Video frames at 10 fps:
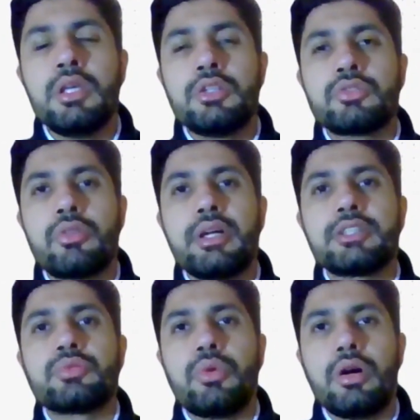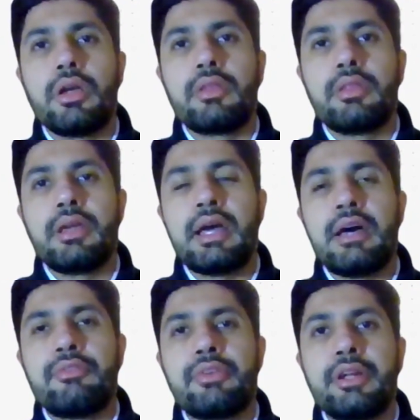So that's why they
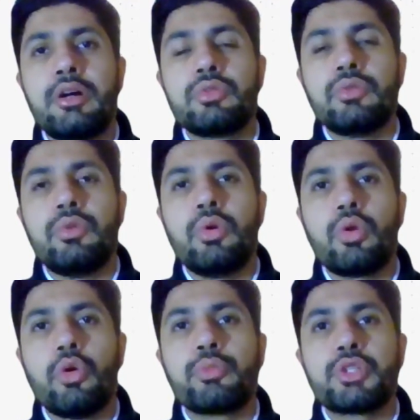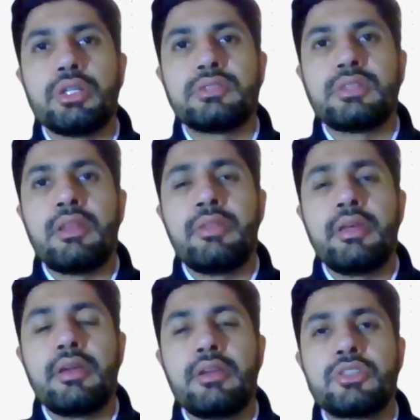have run out of all options and
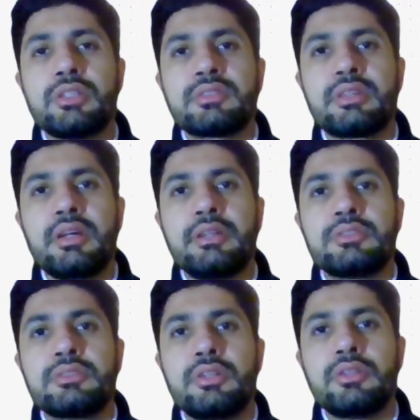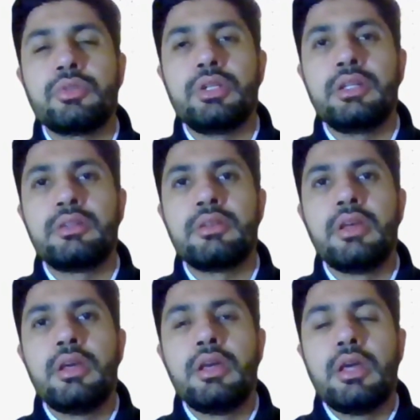they just can't start to eat
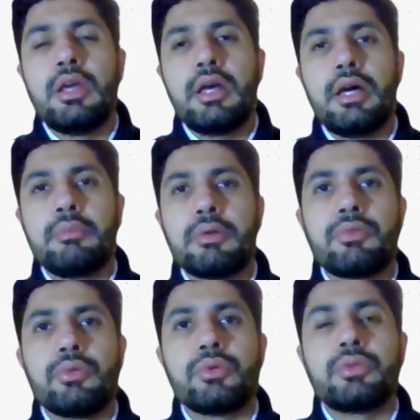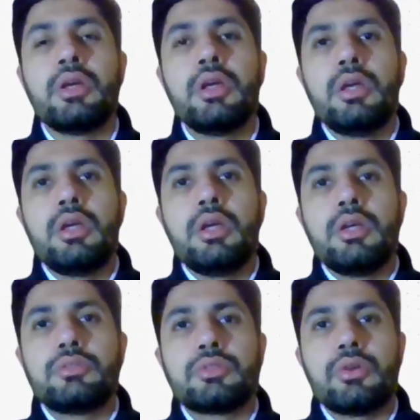animal food.
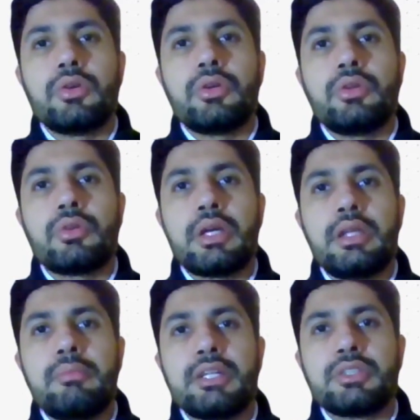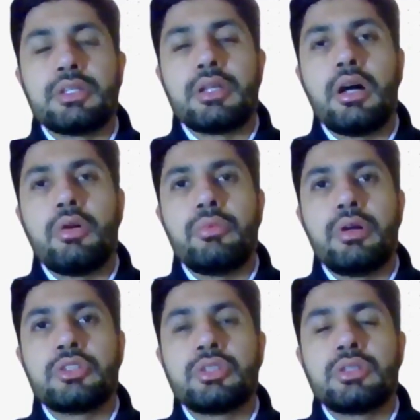So you can imagine how
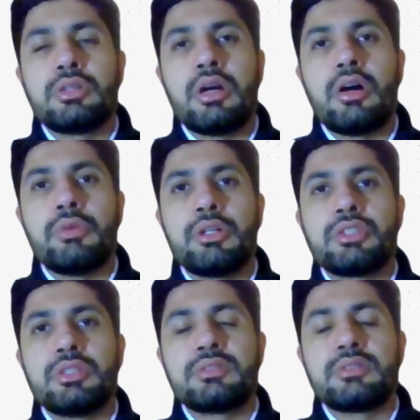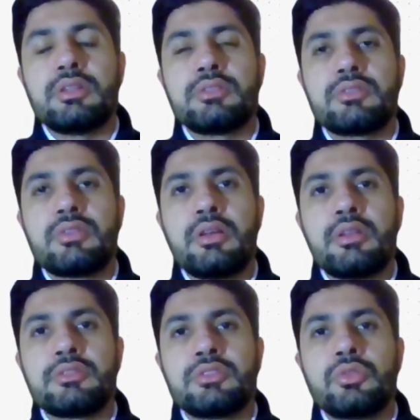much how much is is the
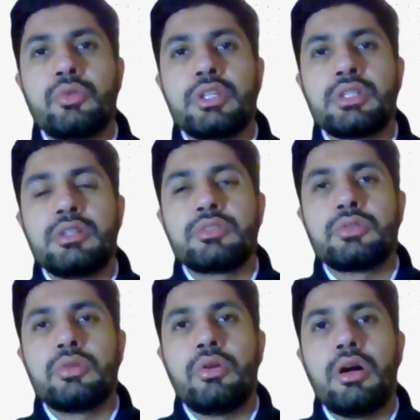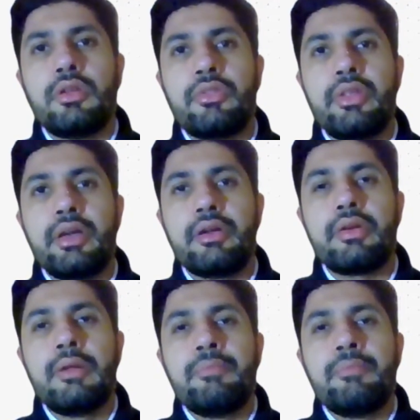uh, situation is so hard there.